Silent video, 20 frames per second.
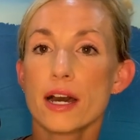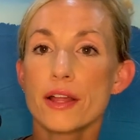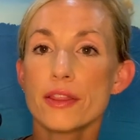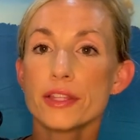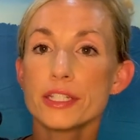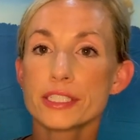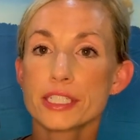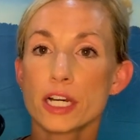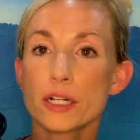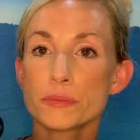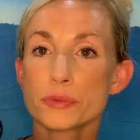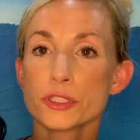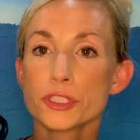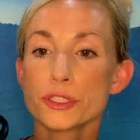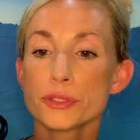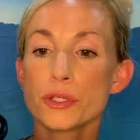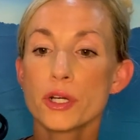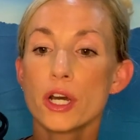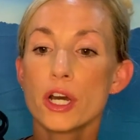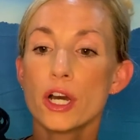this helps
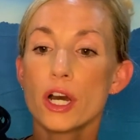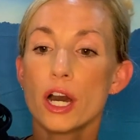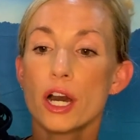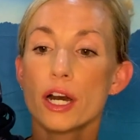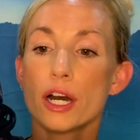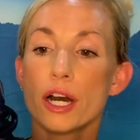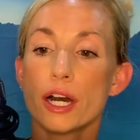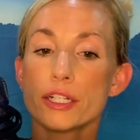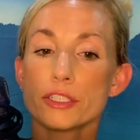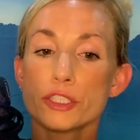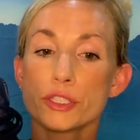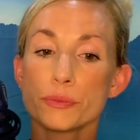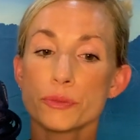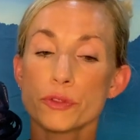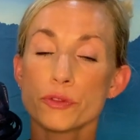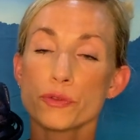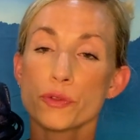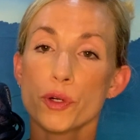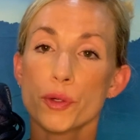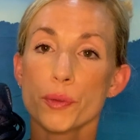you to
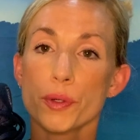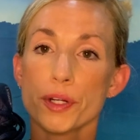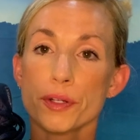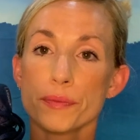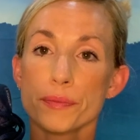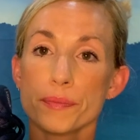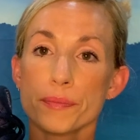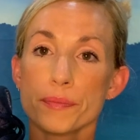move forward.